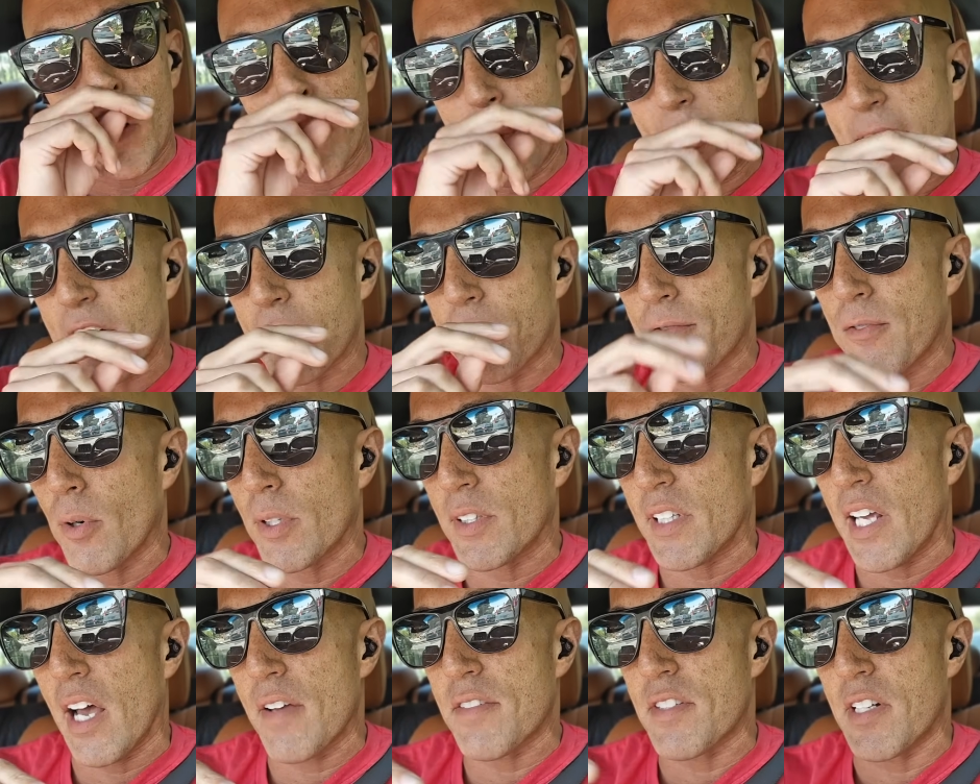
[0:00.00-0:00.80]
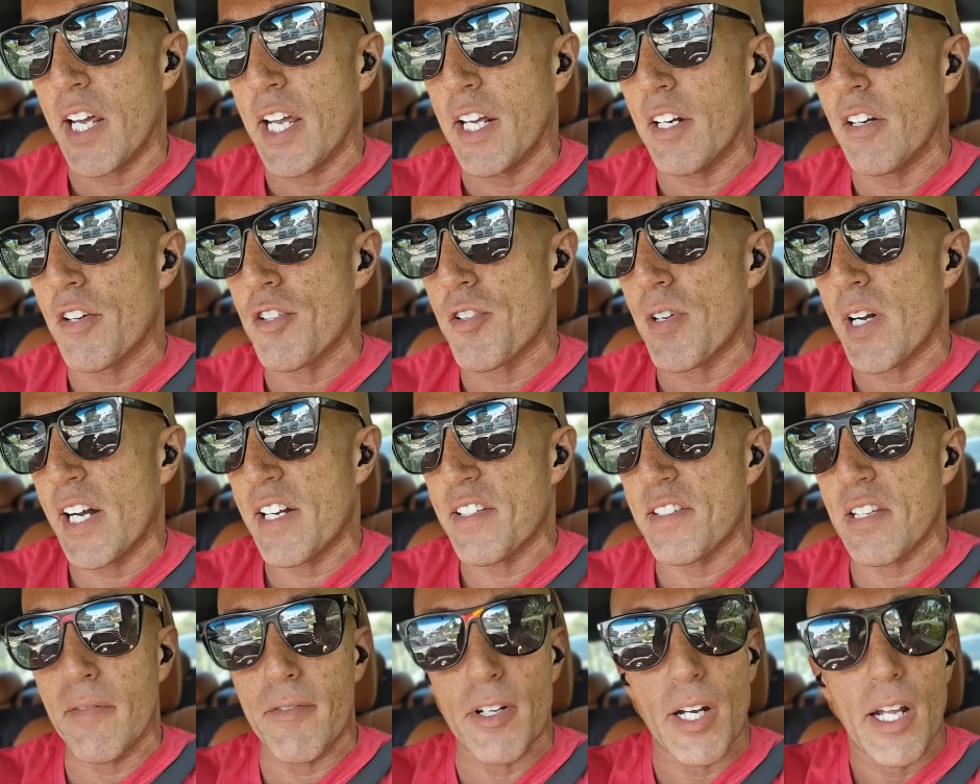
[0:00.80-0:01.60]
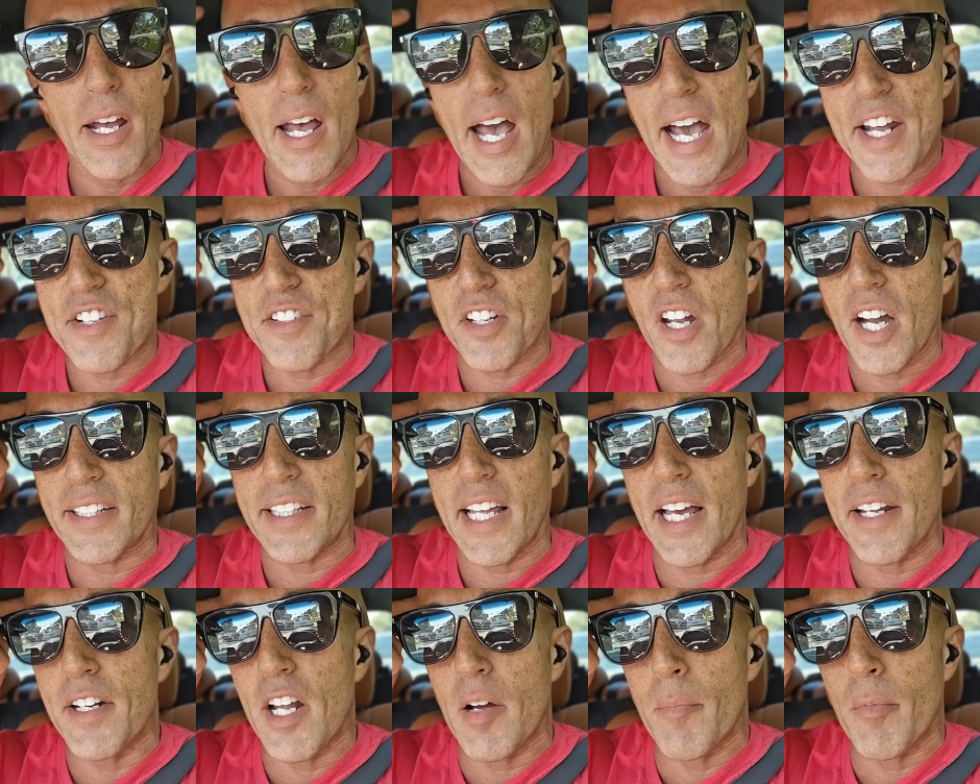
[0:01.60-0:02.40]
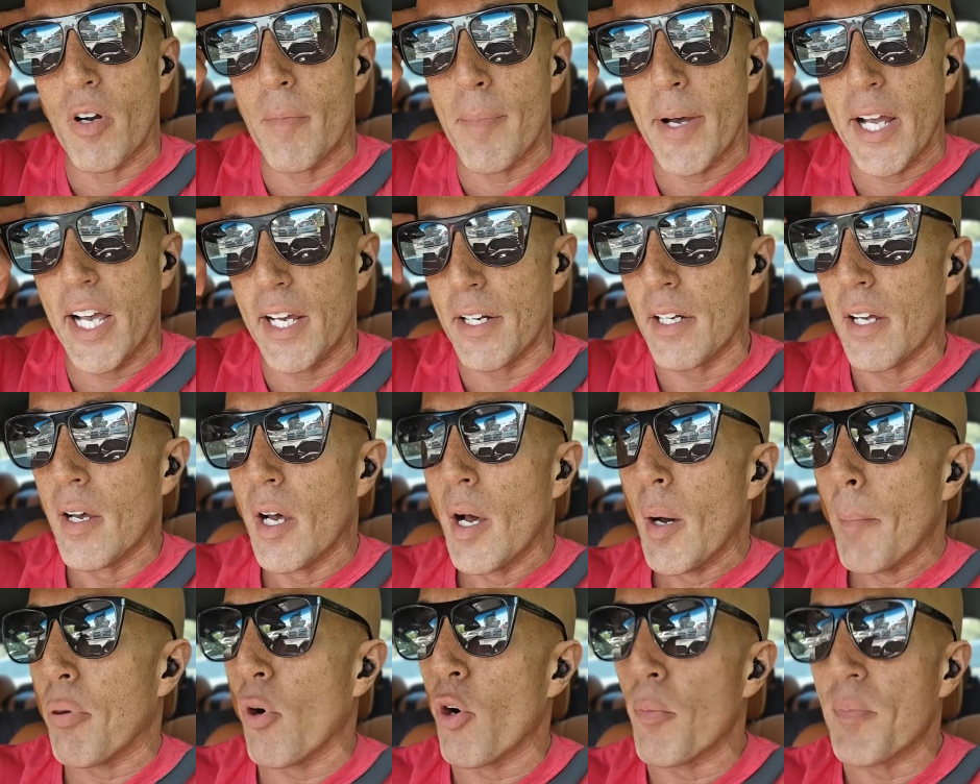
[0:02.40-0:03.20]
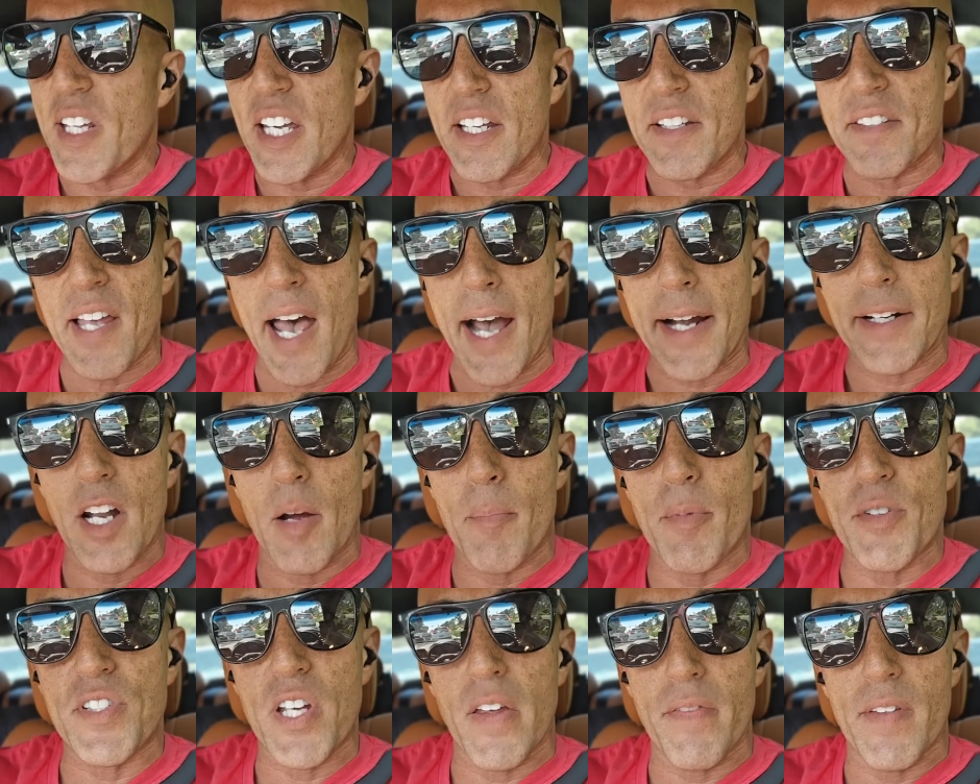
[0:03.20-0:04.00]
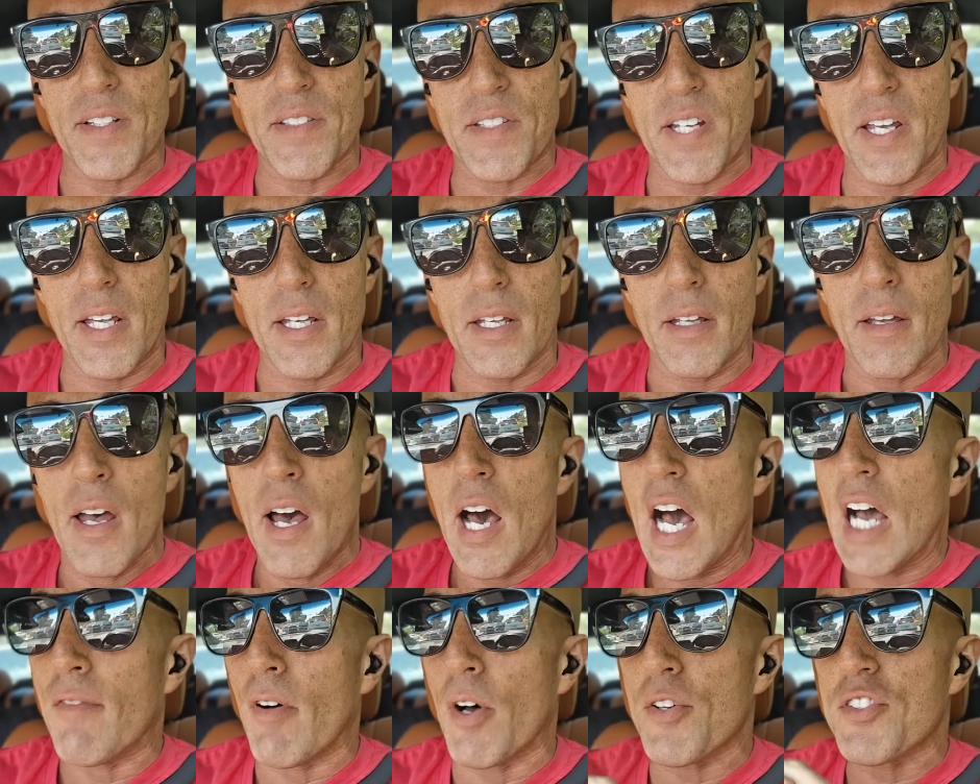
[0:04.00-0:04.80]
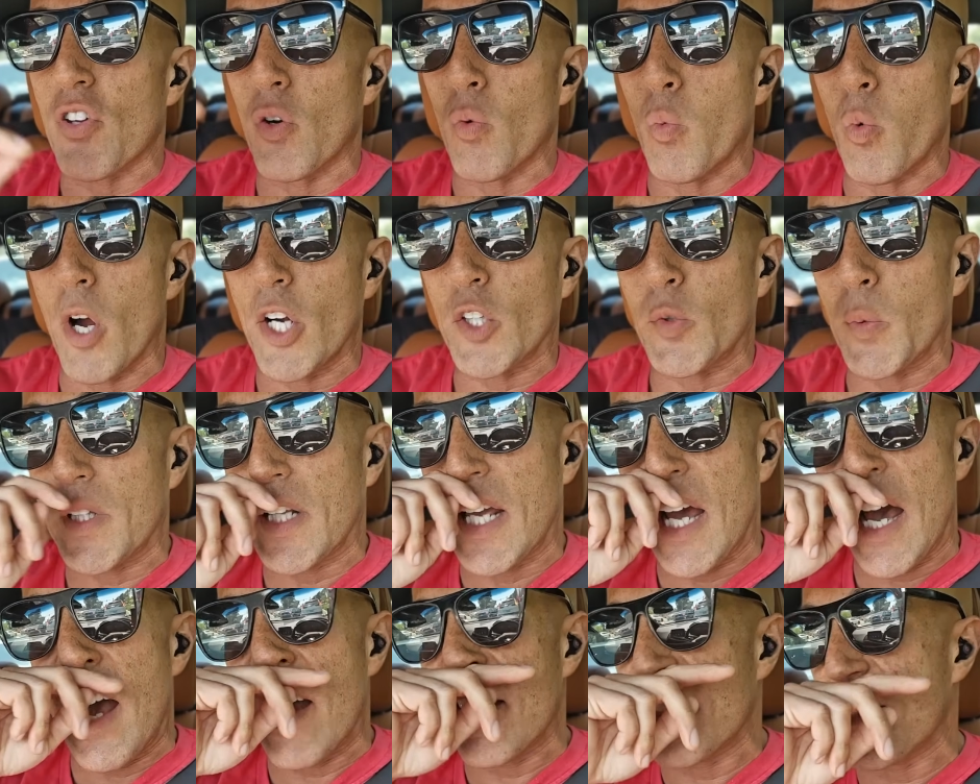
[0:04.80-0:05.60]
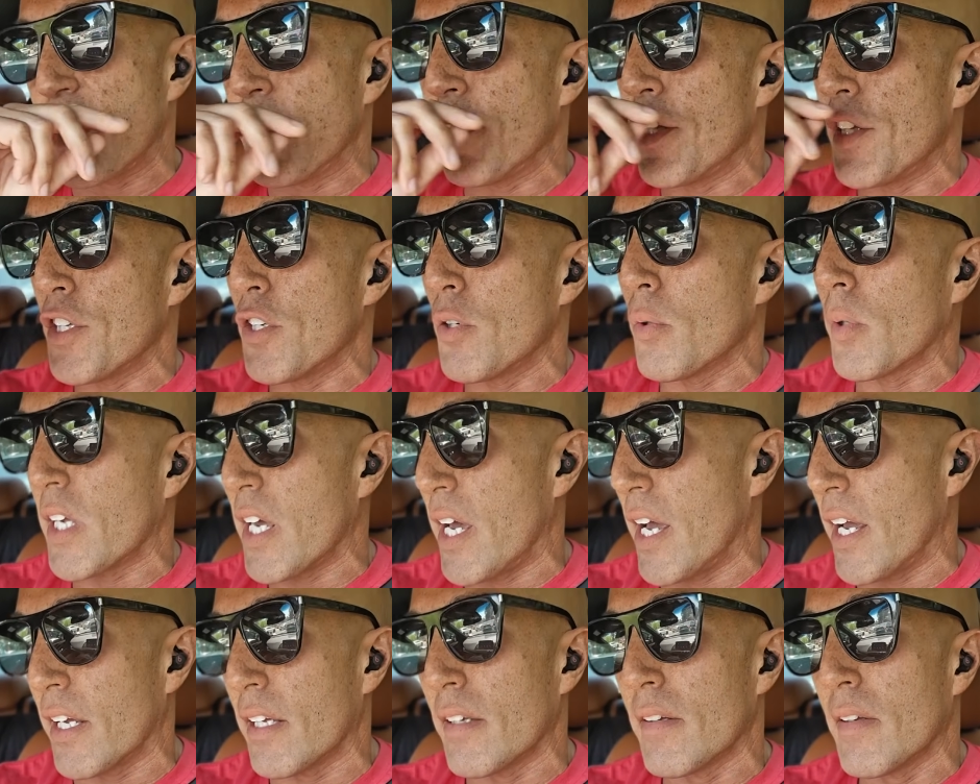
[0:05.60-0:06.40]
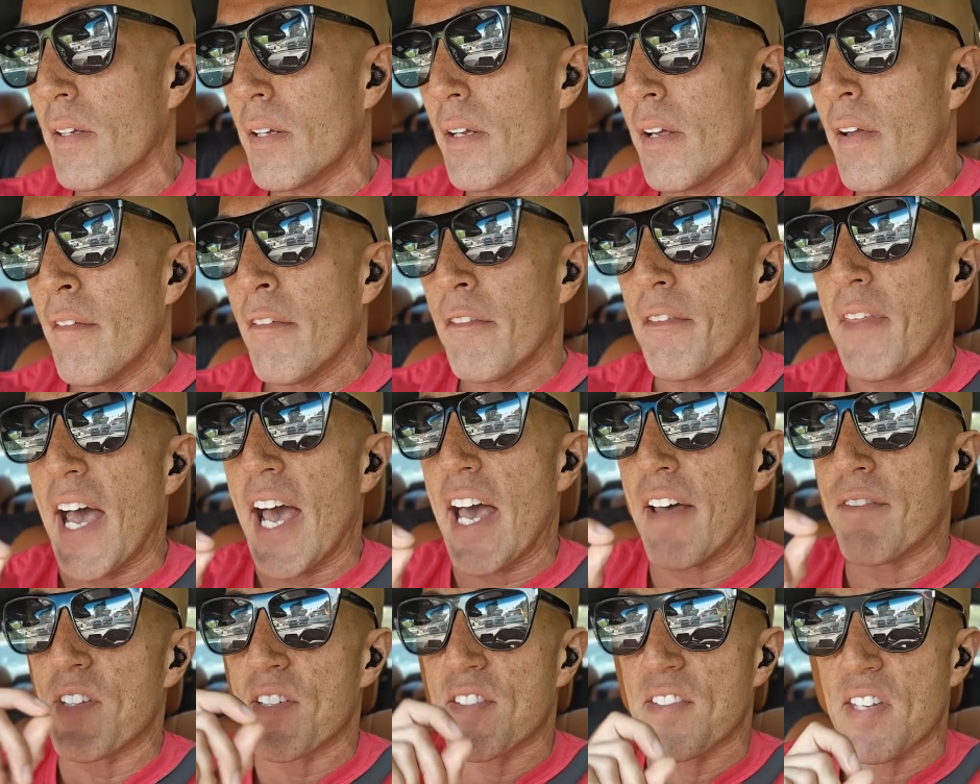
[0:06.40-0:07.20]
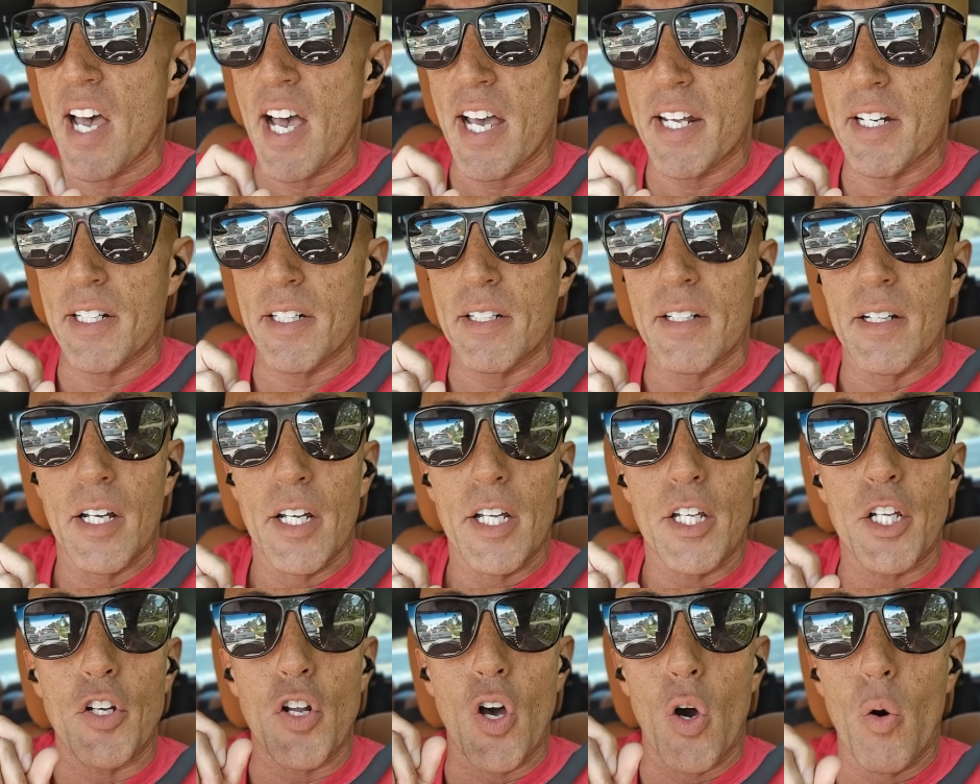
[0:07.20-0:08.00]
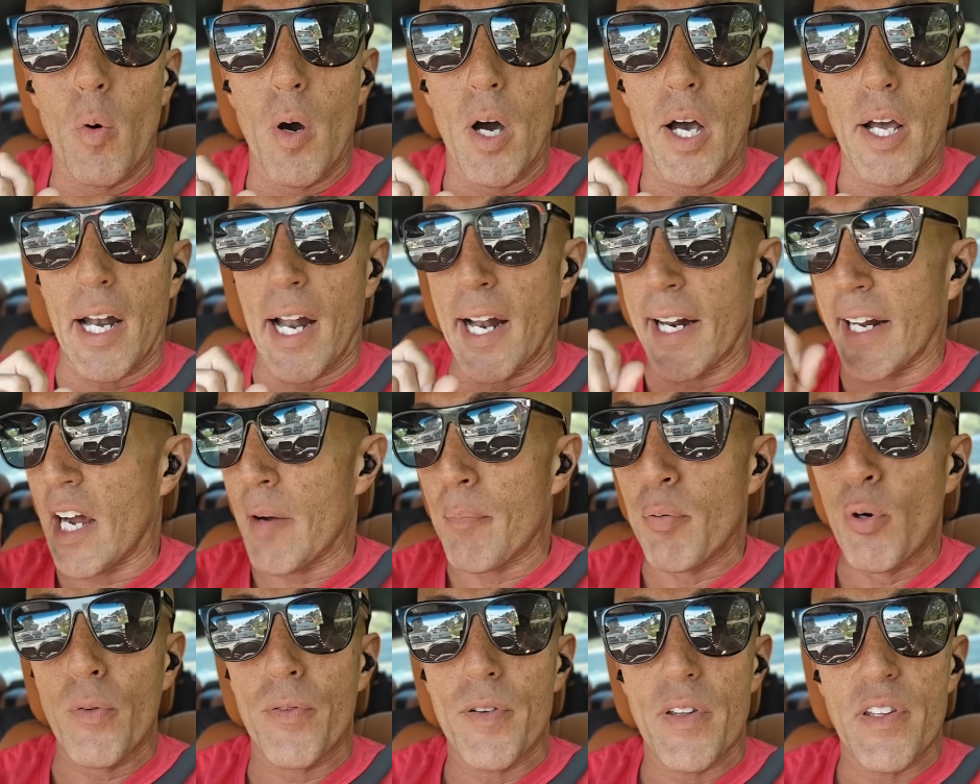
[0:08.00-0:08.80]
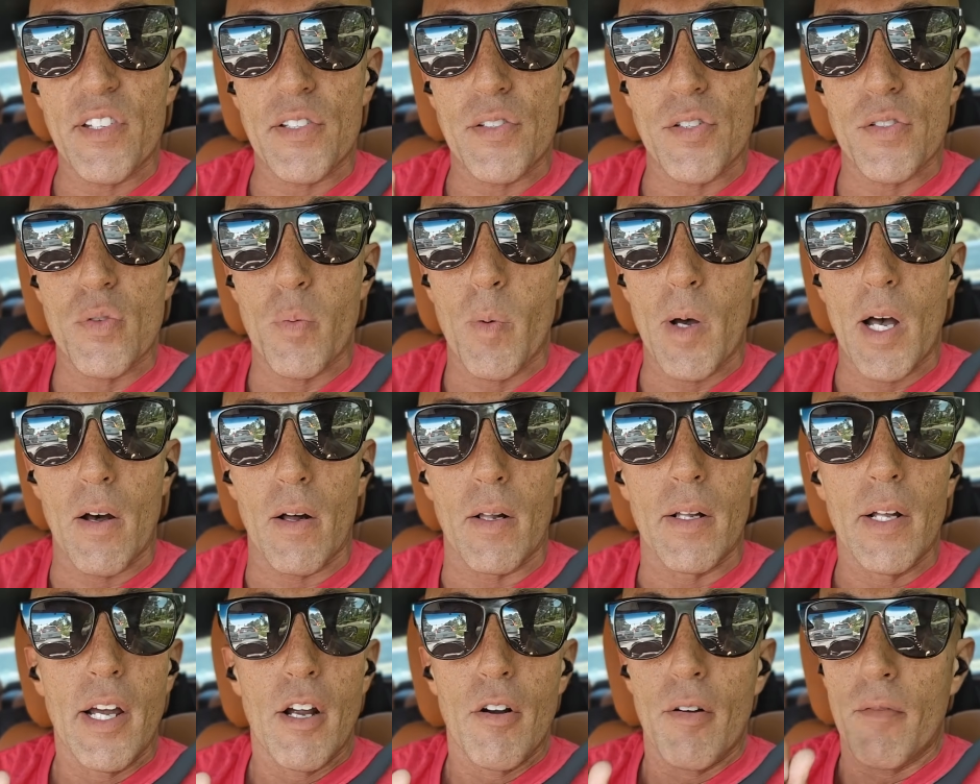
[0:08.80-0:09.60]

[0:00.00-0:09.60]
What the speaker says: I'm making 4,897. I just got that number in my head. Boom, the exact number to the T. I've also worked with guys in the UK that have decided, you know what? And I got proof of this as well.